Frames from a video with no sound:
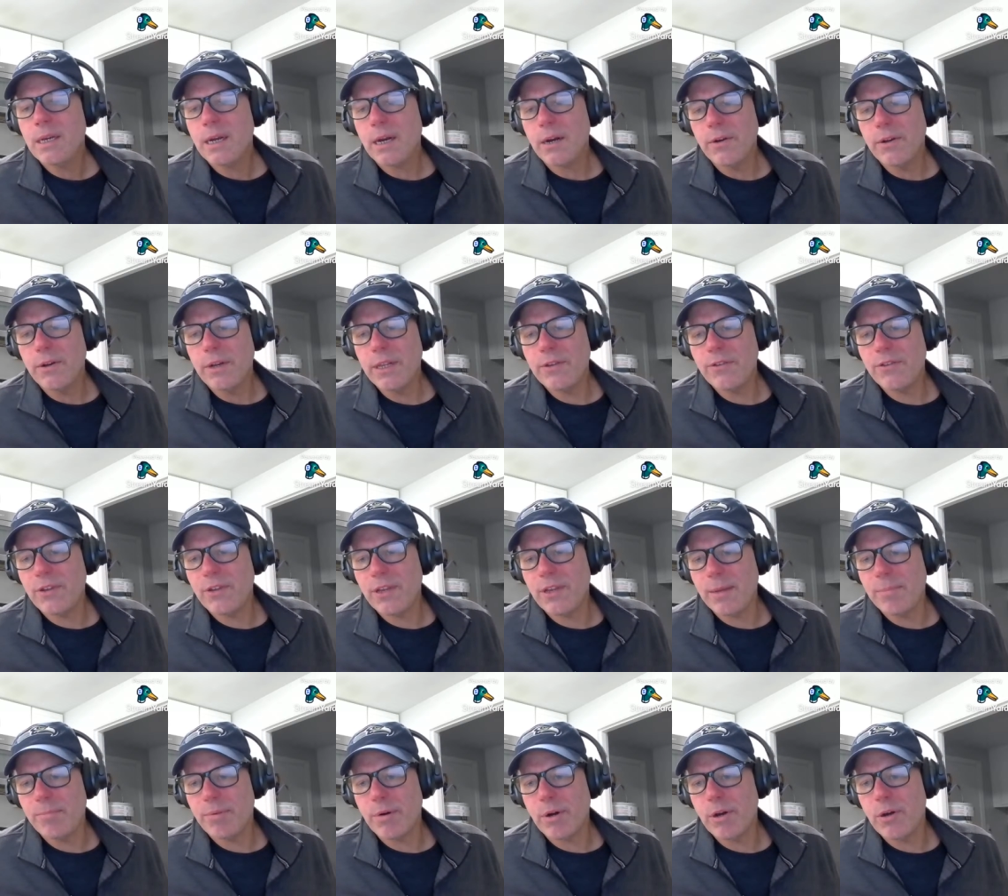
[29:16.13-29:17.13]
Our
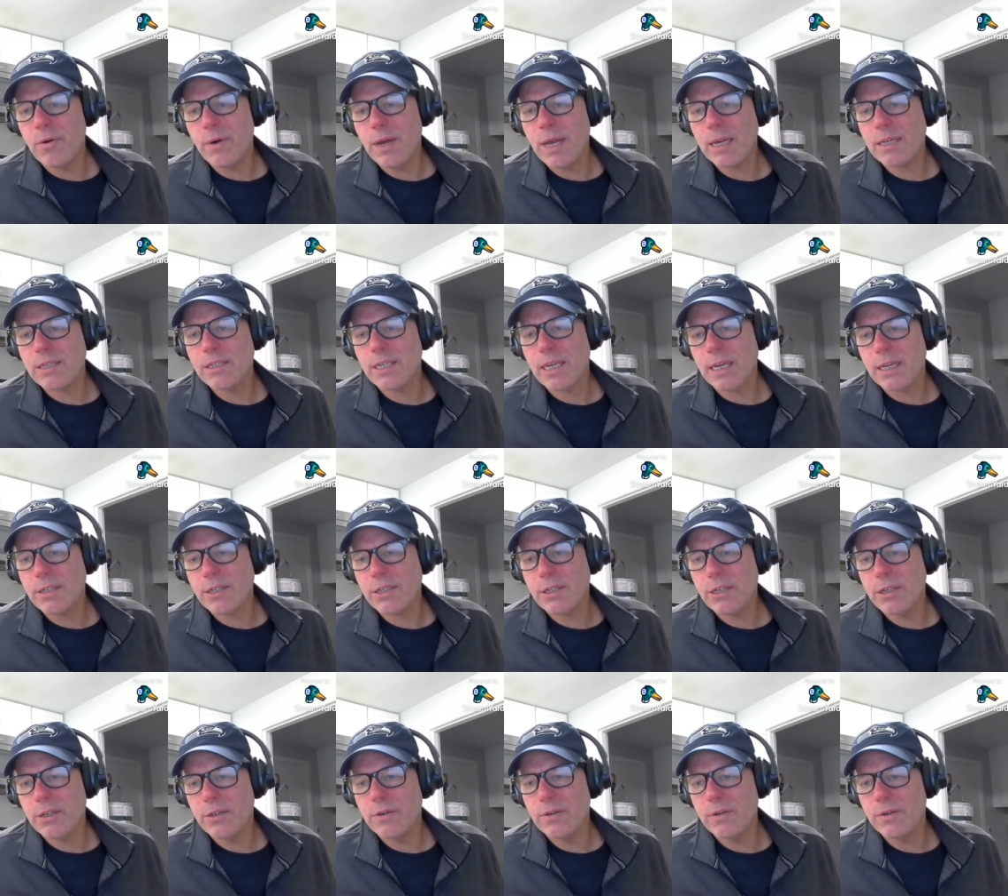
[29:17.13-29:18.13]
DC Pro X,
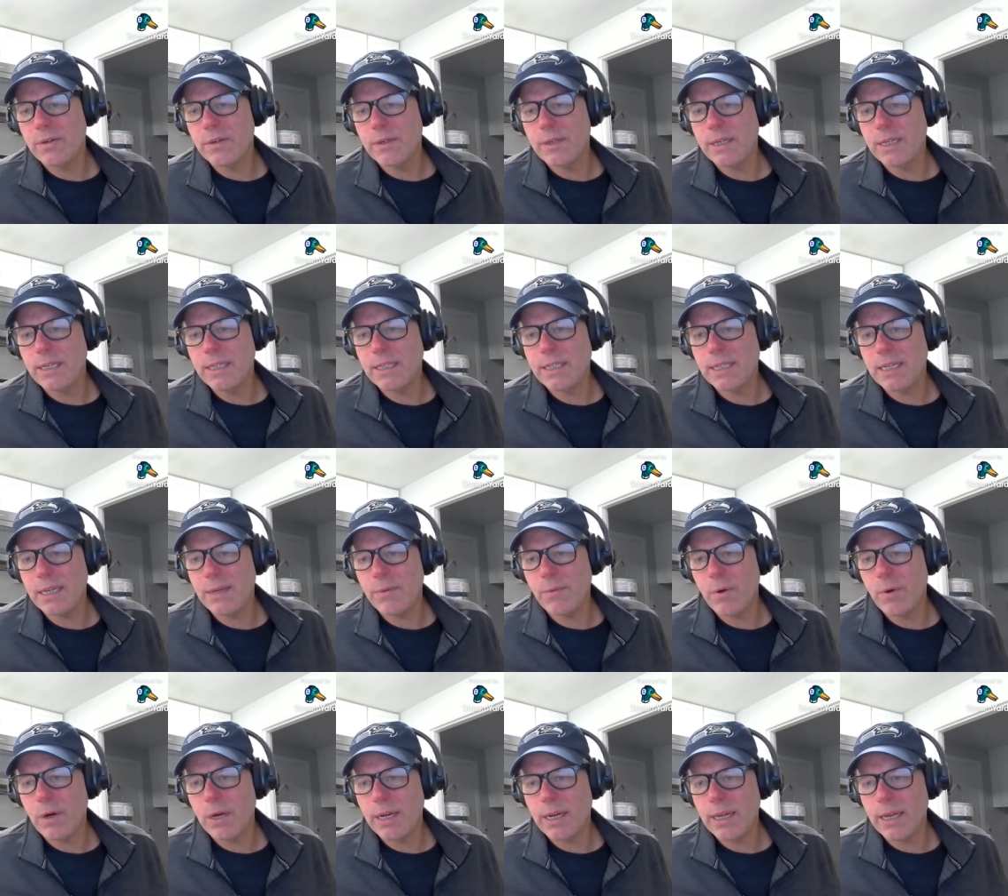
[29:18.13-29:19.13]
X2, and
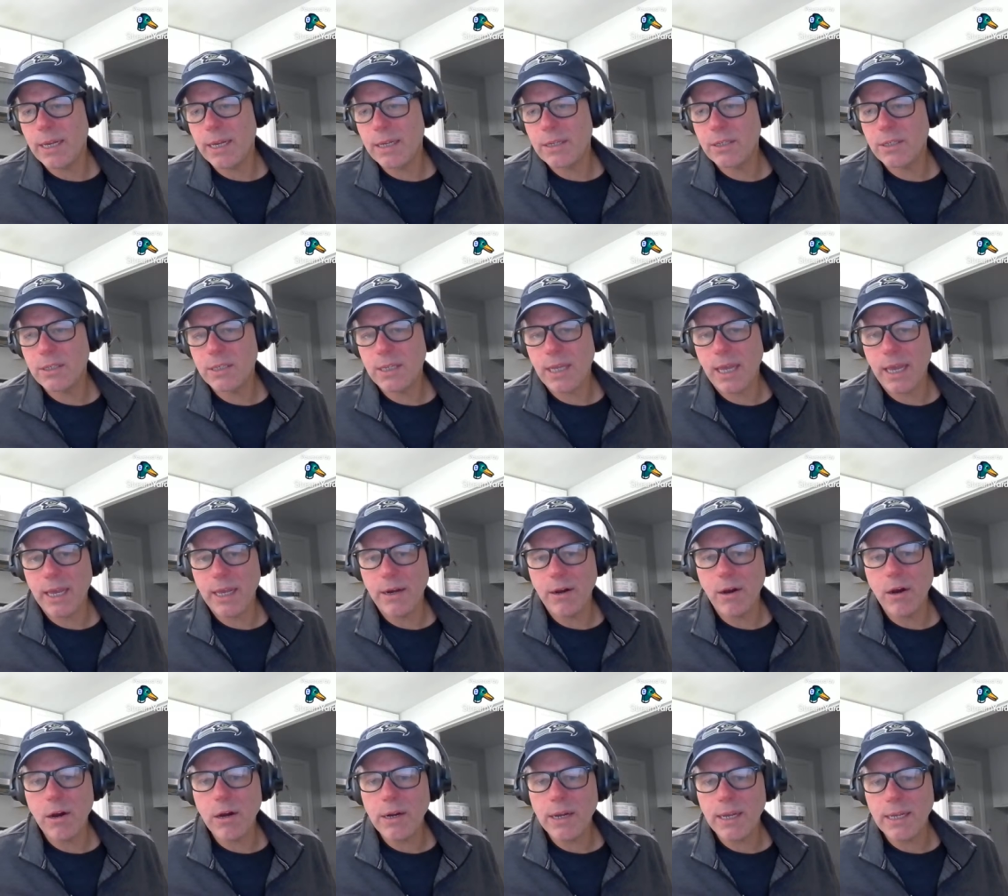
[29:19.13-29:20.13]
DC1X
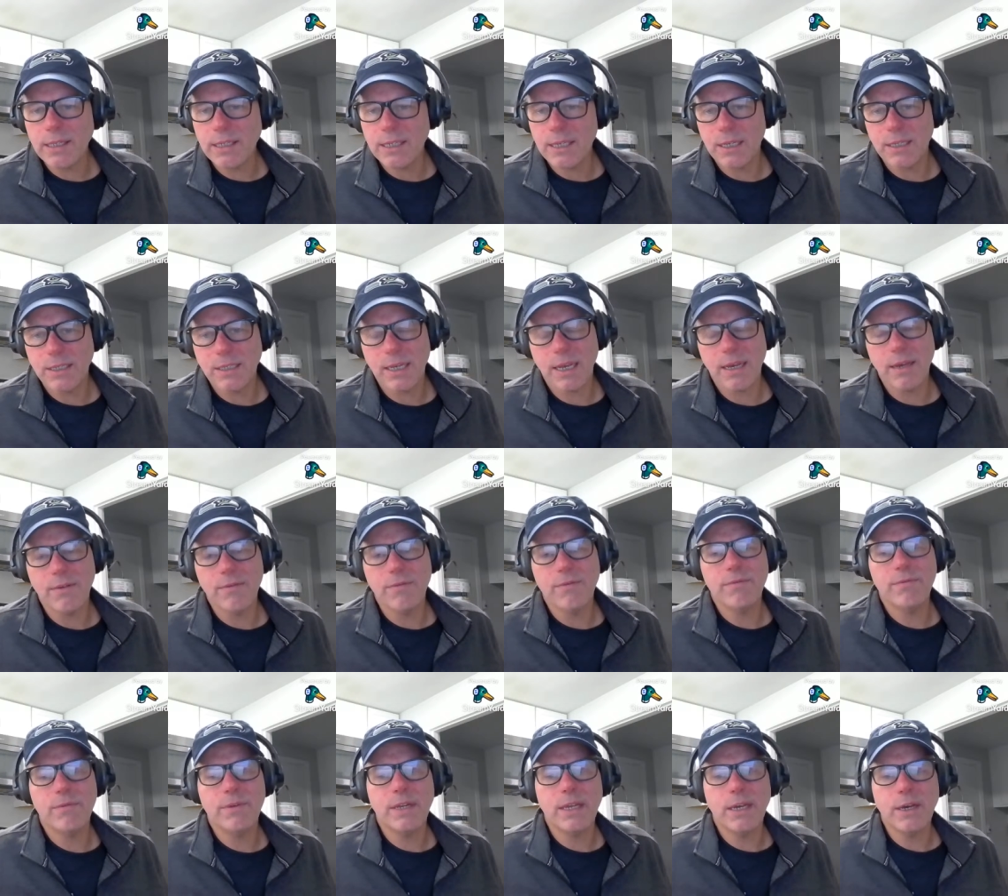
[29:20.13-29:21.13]
ANR headsets have
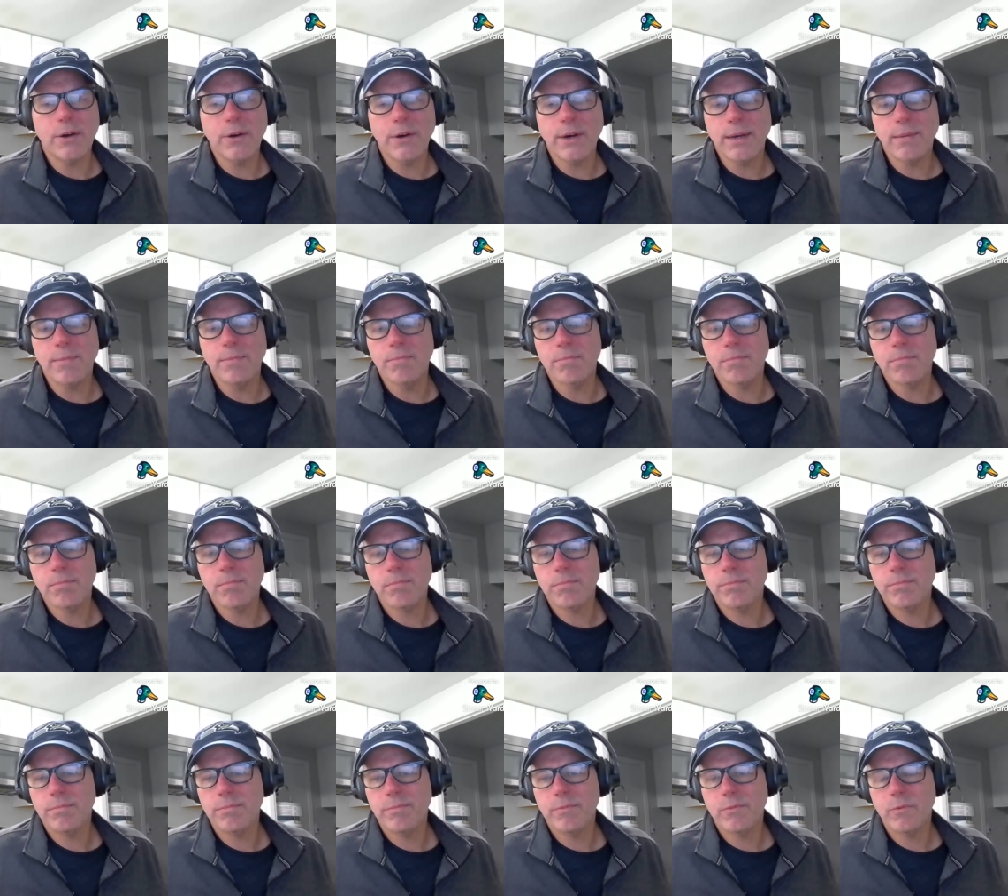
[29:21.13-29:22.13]
DOM,
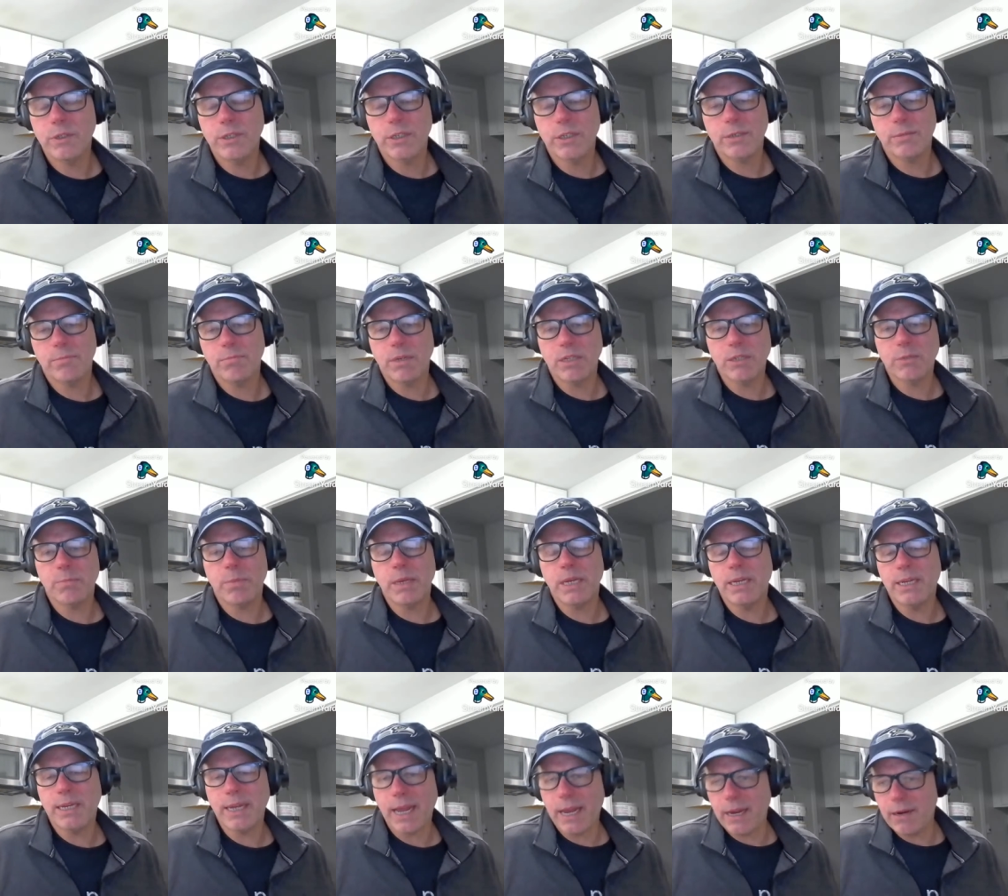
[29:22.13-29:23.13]
which must
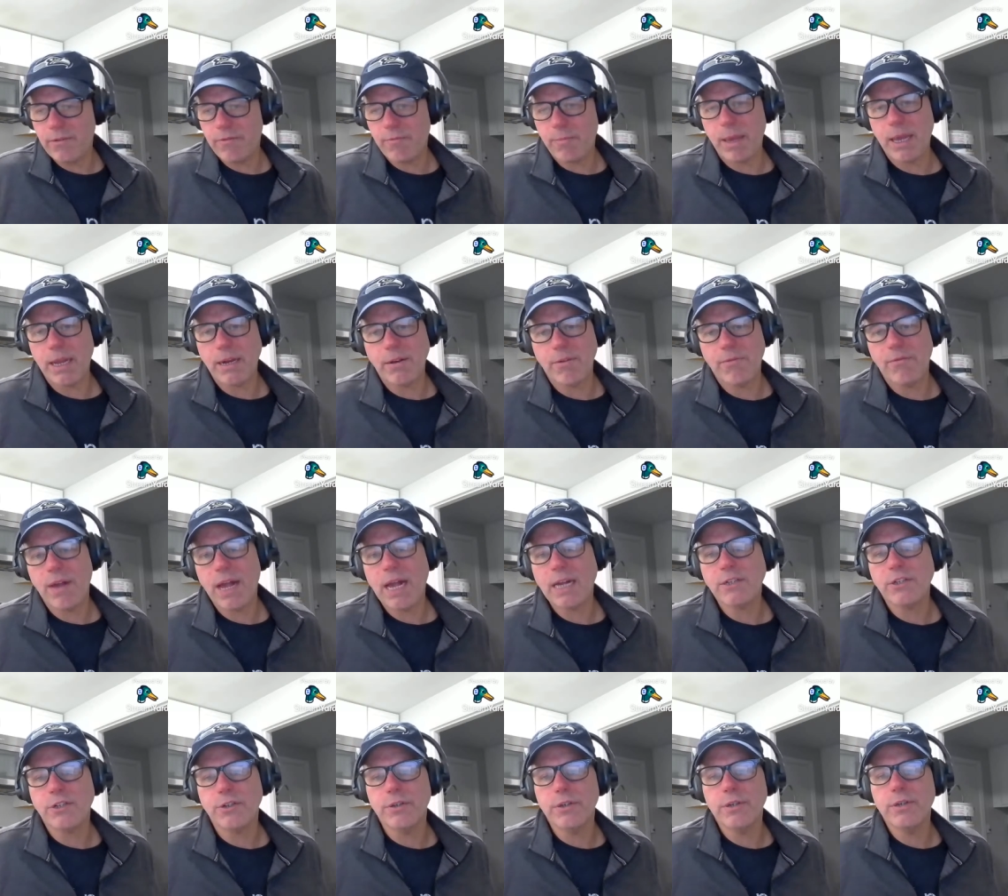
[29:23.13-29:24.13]
be date of
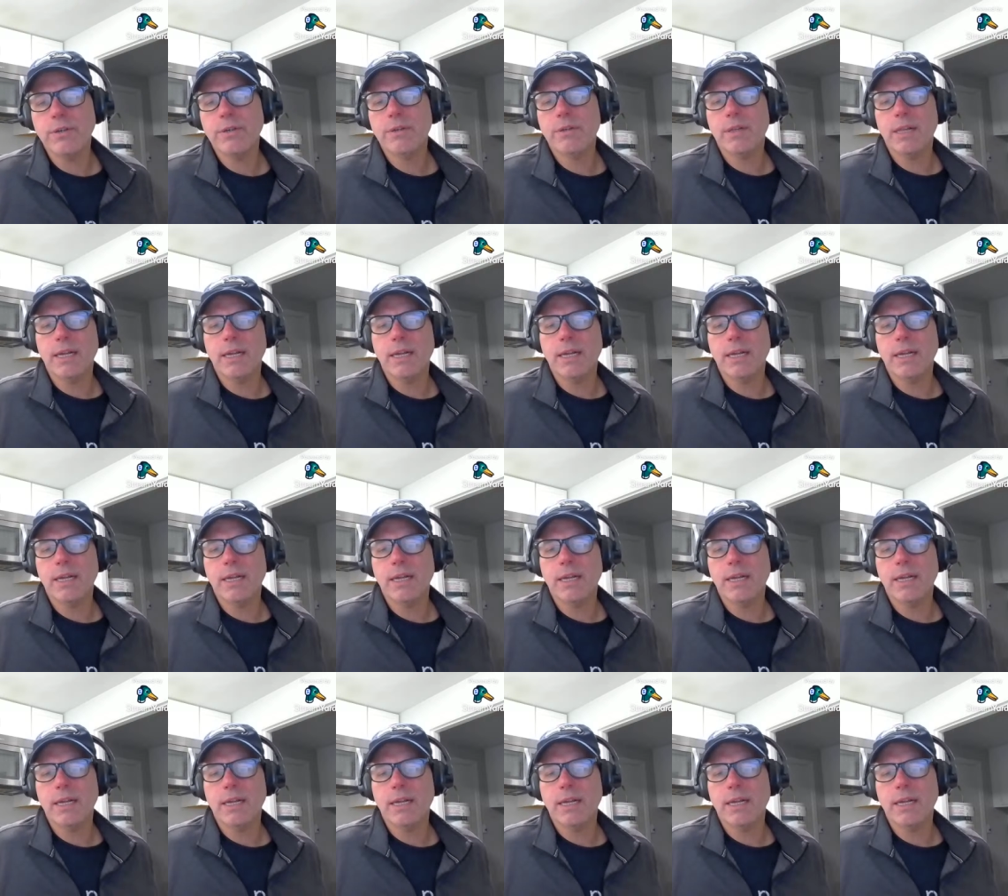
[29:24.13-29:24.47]
manufacture.